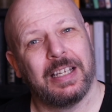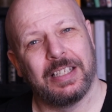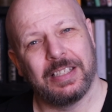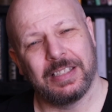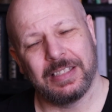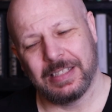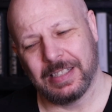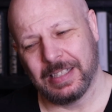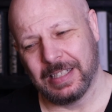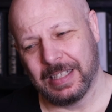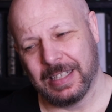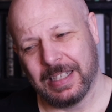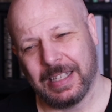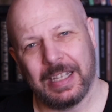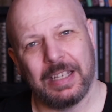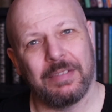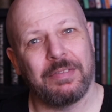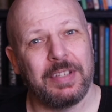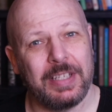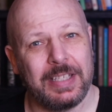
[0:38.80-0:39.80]
And
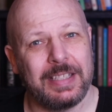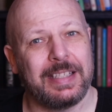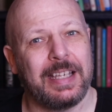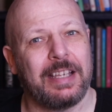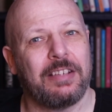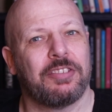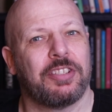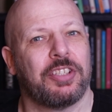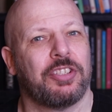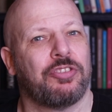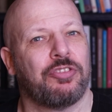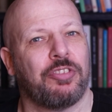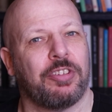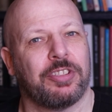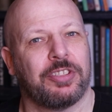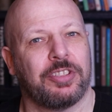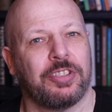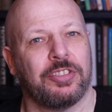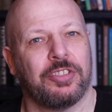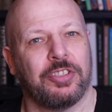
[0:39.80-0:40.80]
if this sounds
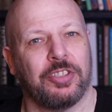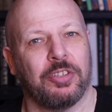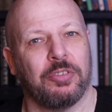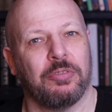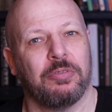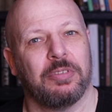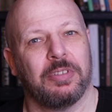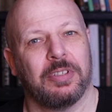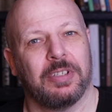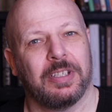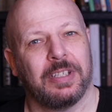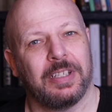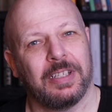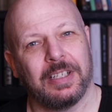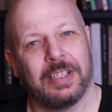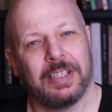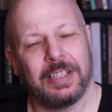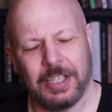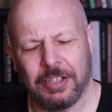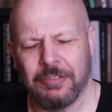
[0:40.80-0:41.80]
interesting to you,
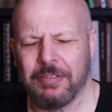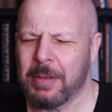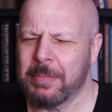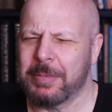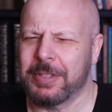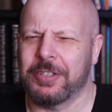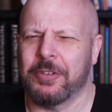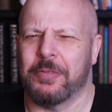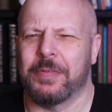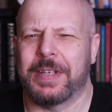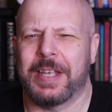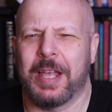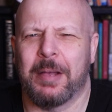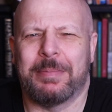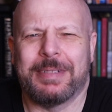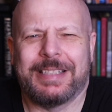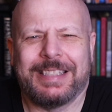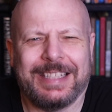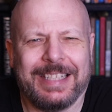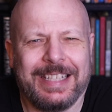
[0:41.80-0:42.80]
then grab yourself a
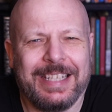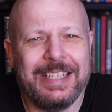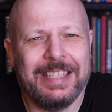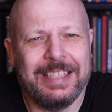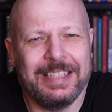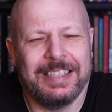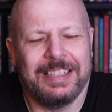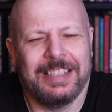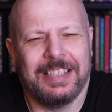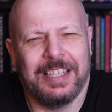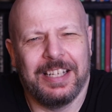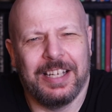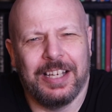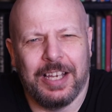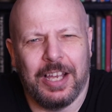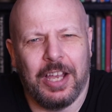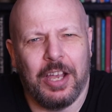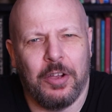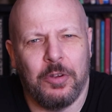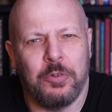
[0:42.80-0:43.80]
cup of tea
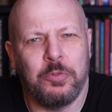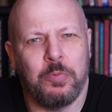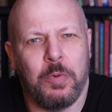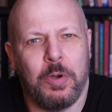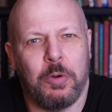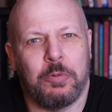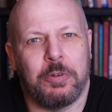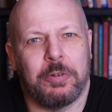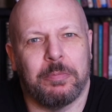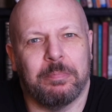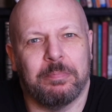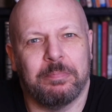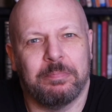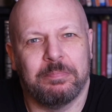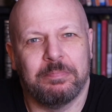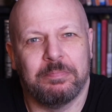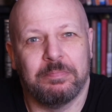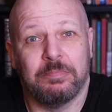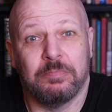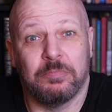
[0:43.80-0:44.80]
and welcome
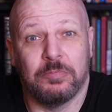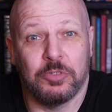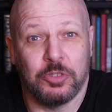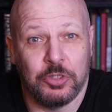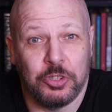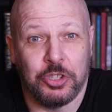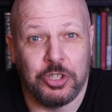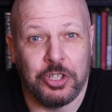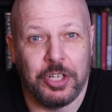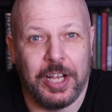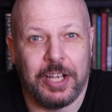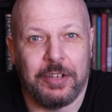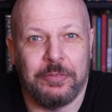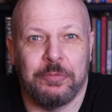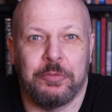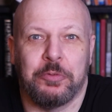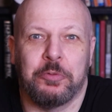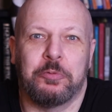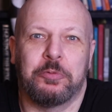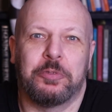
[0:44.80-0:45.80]
to
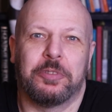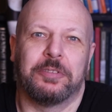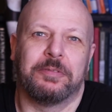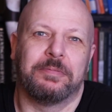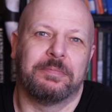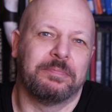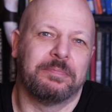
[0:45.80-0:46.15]
Krakenfold.